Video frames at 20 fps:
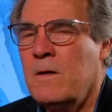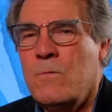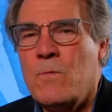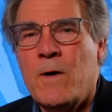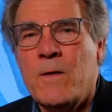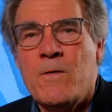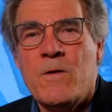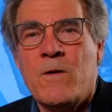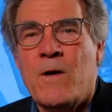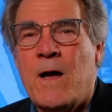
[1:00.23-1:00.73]
Well,
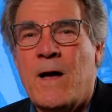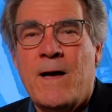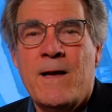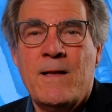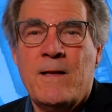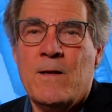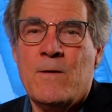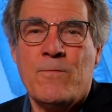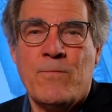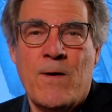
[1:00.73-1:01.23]
they're
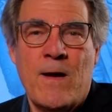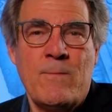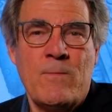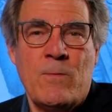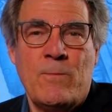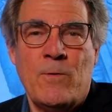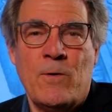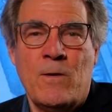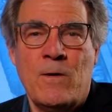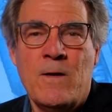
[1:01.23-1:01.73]
highly
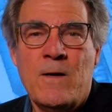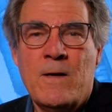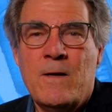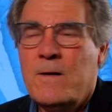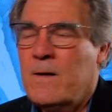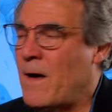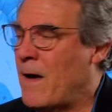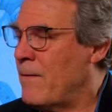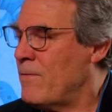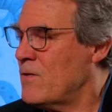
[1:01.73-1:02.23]
frameable.
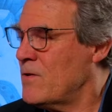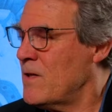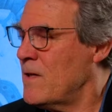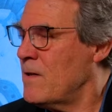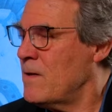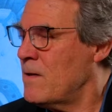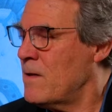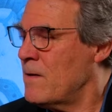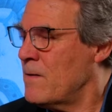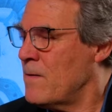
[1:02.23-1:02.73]
I've
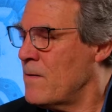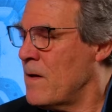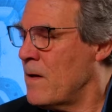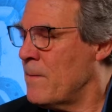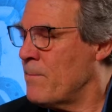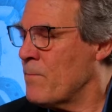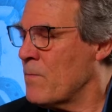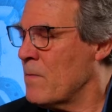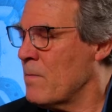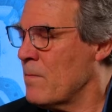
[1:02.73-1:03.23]
seen
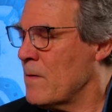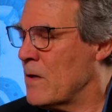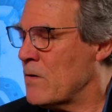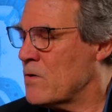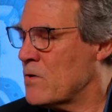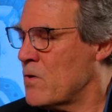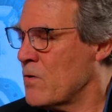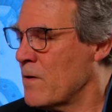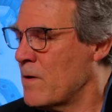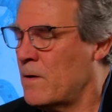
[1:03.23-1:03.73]
um,
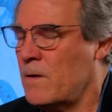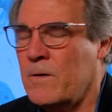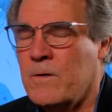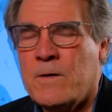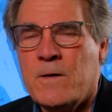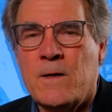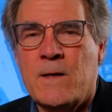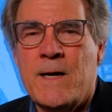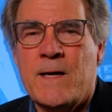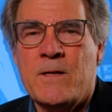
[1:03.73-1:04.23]
circular
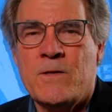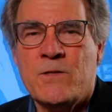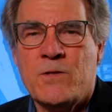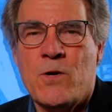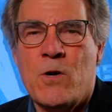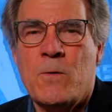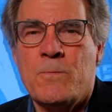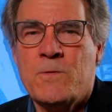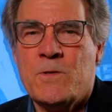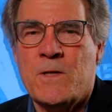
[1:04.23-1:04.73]

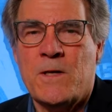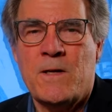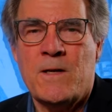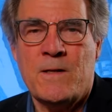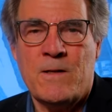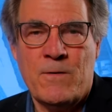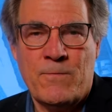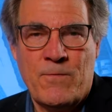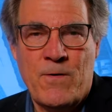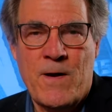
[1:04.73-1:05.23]
kaleidoscopes
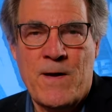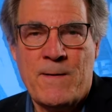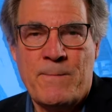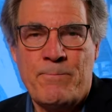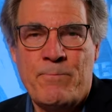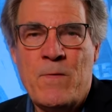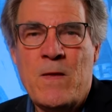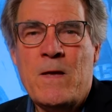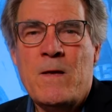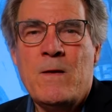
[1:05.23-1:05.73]
in a
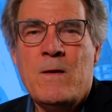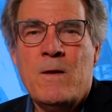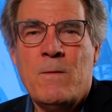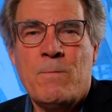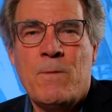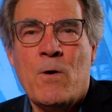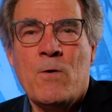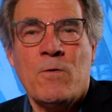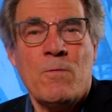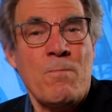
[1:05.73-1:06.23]
frame,
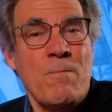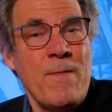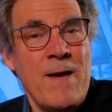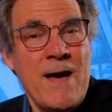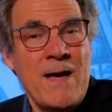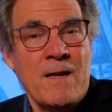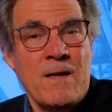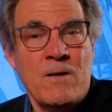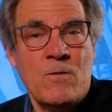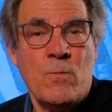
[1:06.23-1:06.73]
both
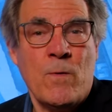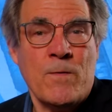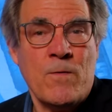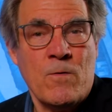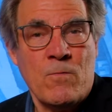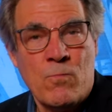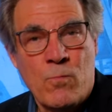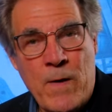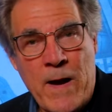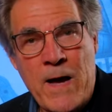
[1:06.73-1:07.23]
matted with a
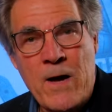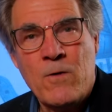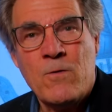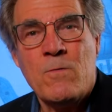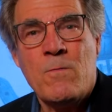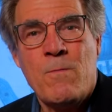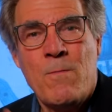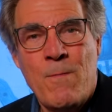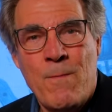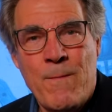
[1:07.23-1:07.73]

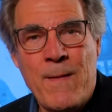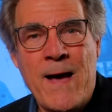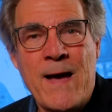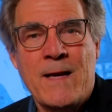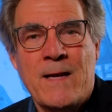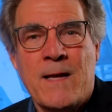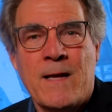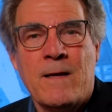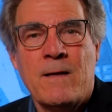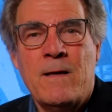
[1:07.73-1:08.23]
round
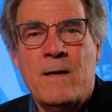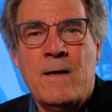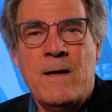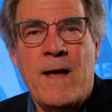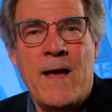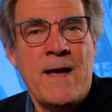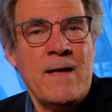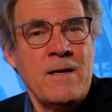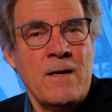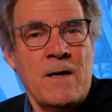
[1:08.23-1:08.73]
matting
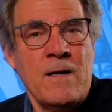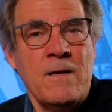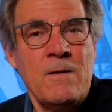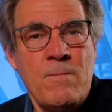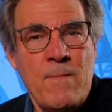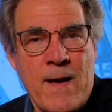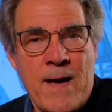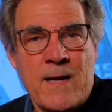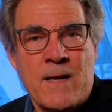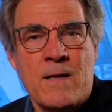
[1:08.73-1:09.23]
and
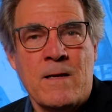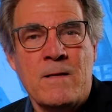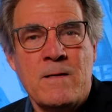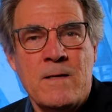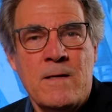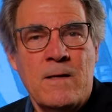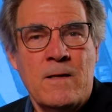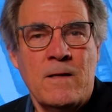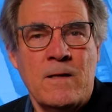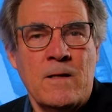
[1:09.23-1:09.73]
unmatted,
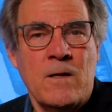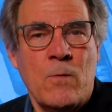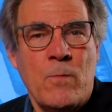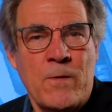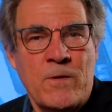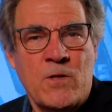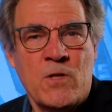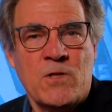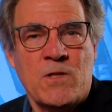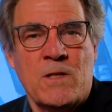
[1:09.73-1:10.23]
you know, with
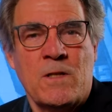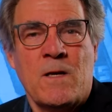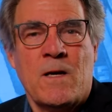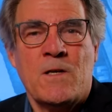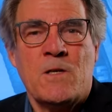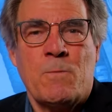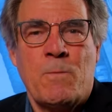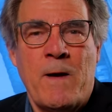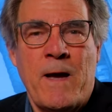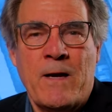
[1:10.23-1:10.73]
just a
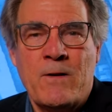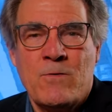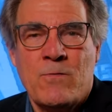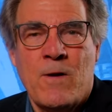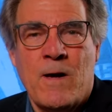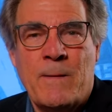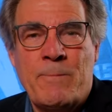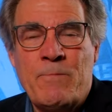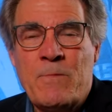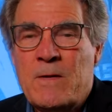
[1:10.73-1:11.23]
nice
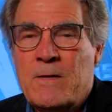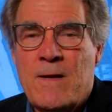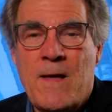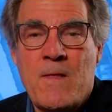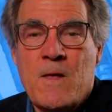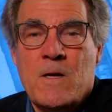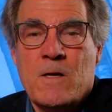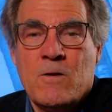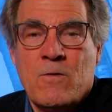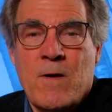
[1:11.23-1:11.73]
backdrop, and they
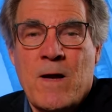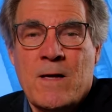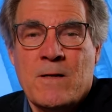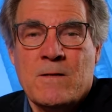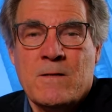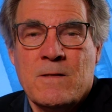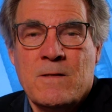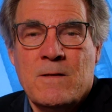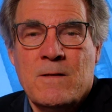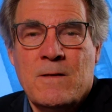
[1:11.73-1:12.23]
look
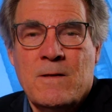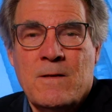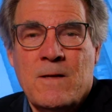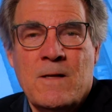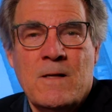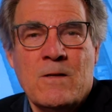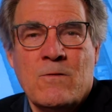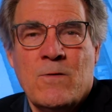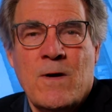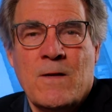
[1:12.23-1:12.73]
great. They
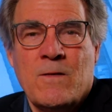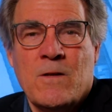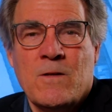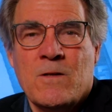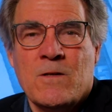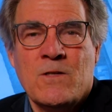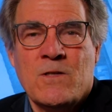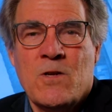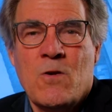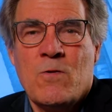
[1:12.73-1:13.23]
look great. They're
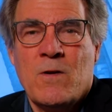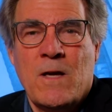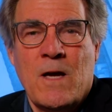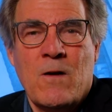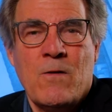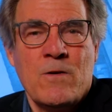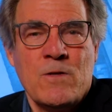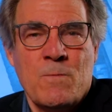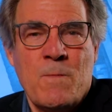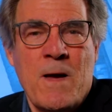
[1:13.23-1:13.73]
just so
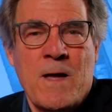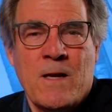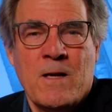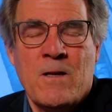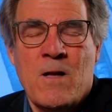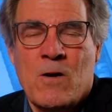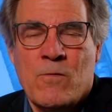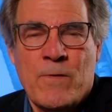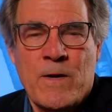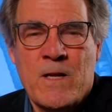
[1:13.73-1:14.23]
charismatic
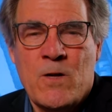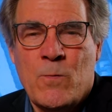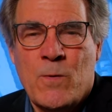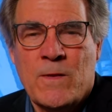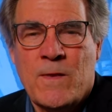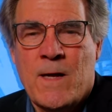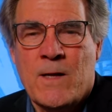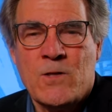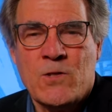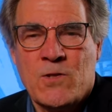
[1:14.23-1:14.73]
already with
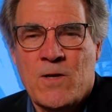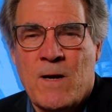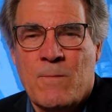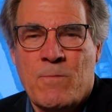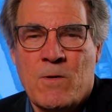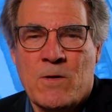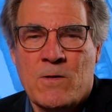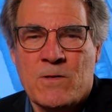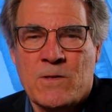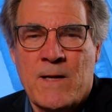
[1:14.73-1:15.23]
that shape.
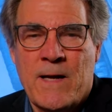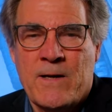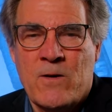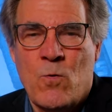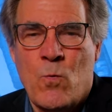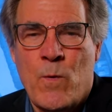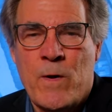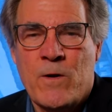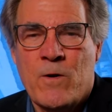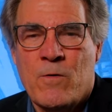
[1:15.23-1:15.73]
They're just like a
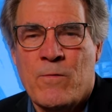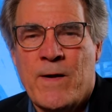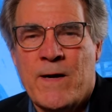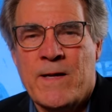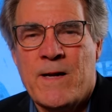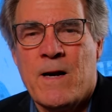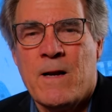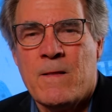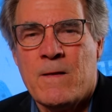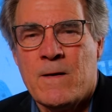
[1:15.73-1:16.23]
winner right
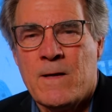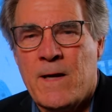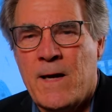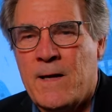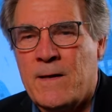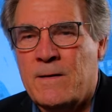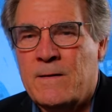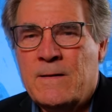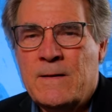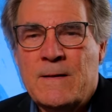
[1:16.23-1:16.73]
out of the
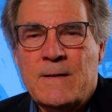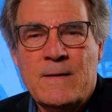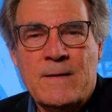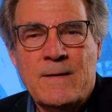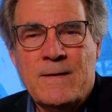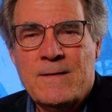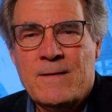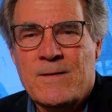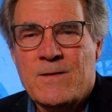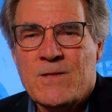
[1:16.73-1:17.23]
gate.
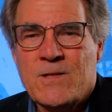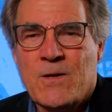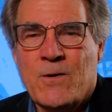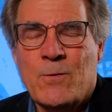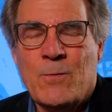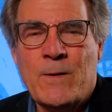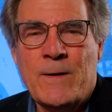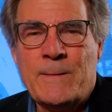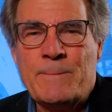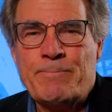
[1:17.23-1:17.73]
And
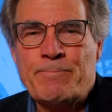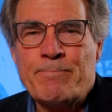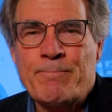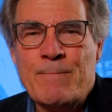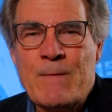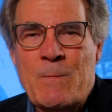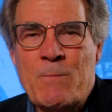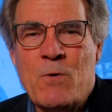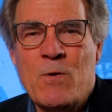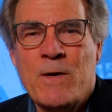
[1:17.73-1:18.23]
so, um,
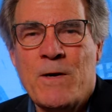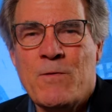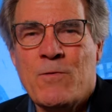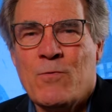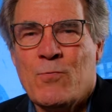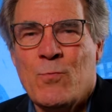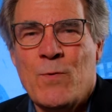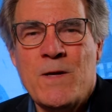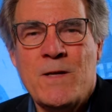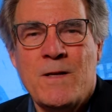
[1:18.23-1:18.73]
boy,
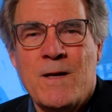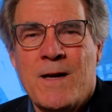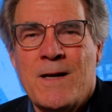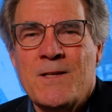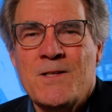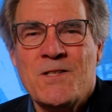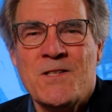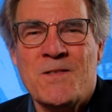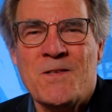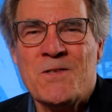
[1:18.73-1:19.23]
three
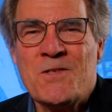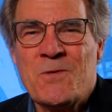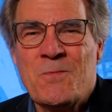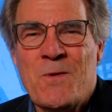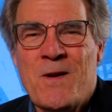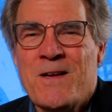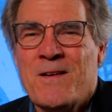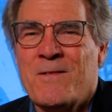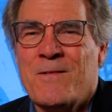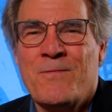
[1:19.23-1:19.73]
nights in the
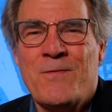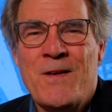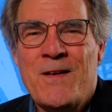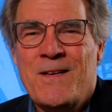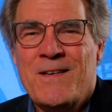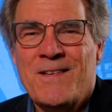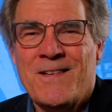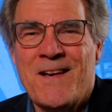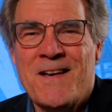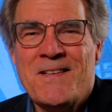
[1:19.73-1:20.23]
spring of
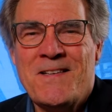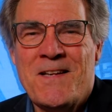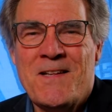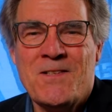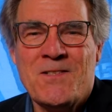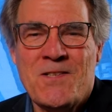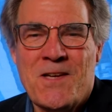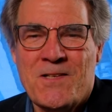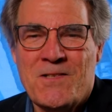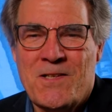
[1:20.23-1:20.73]

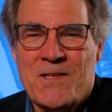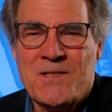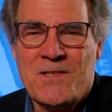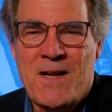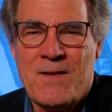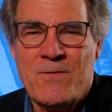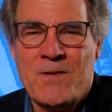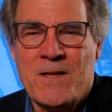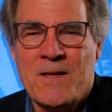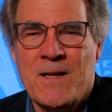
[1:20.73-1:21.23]

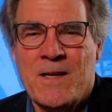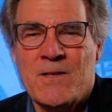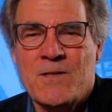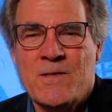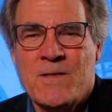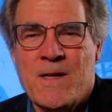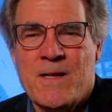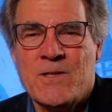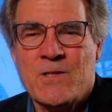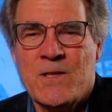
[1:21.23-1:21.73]
1967 again, so
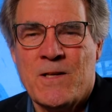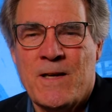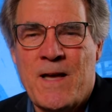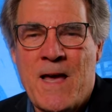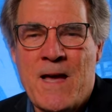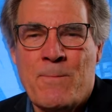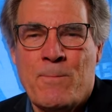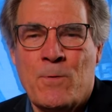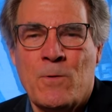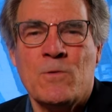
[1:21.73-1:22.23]
that's uh,
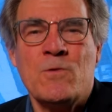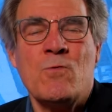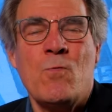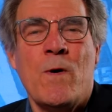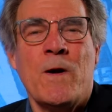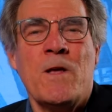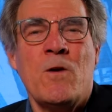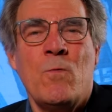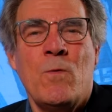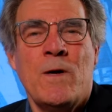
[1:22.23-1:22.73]
April
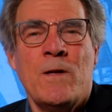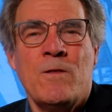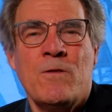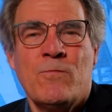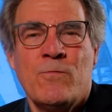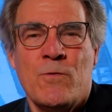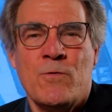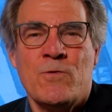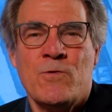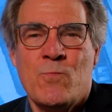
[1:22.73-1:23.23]
21
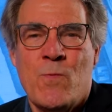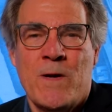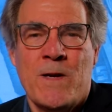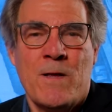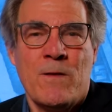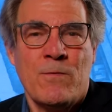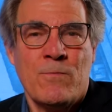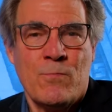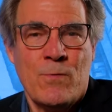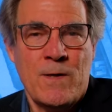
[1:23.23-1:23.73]
through
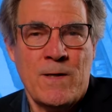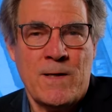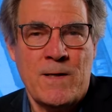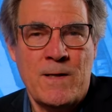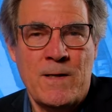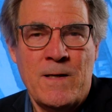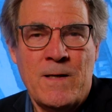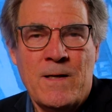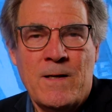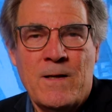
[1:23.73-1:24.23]
23
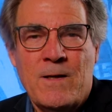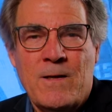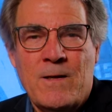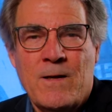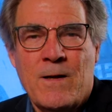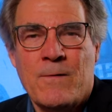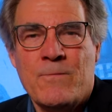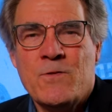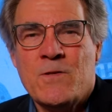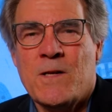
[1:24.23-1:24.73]

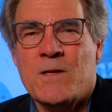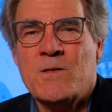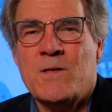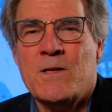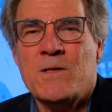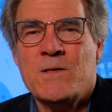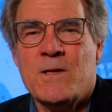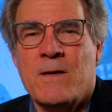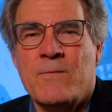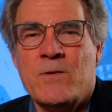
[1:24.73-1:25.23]
of
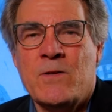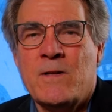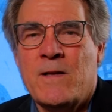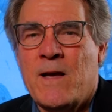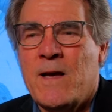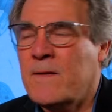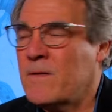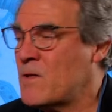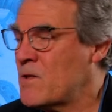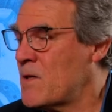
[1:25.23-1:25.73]
67.
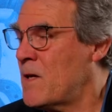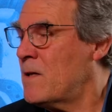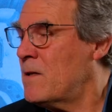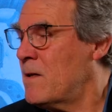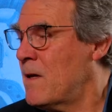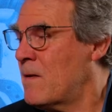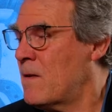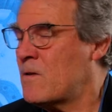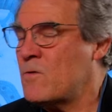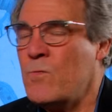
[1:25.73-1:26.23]
And
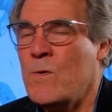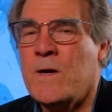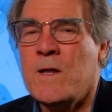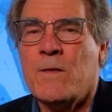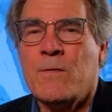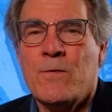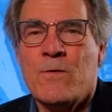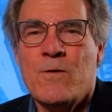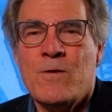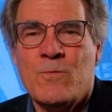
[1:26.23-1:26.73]
Sunday, the
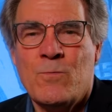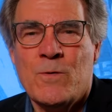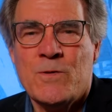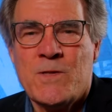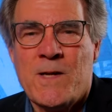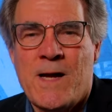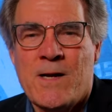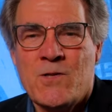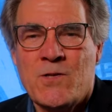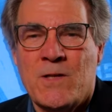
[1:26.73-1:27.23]
23rd, was
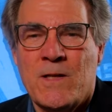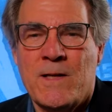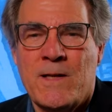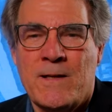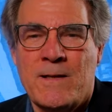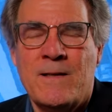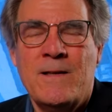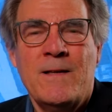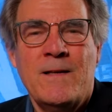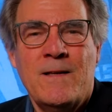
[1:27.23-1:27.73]
actually
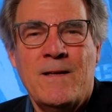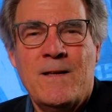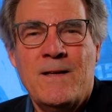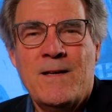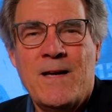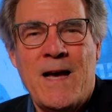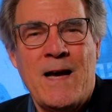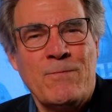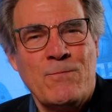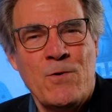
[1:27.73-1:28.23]
a
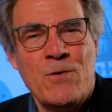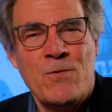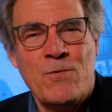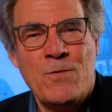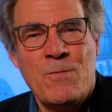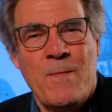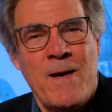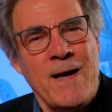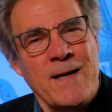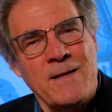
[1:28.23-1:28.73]

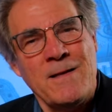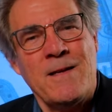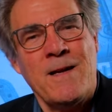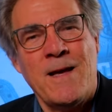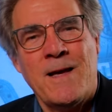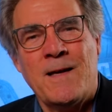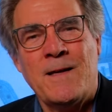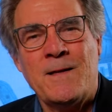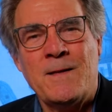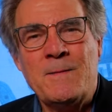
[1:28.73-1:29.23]
afternoon
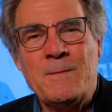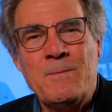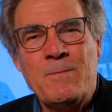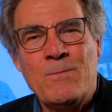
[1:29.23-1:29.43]
matinee.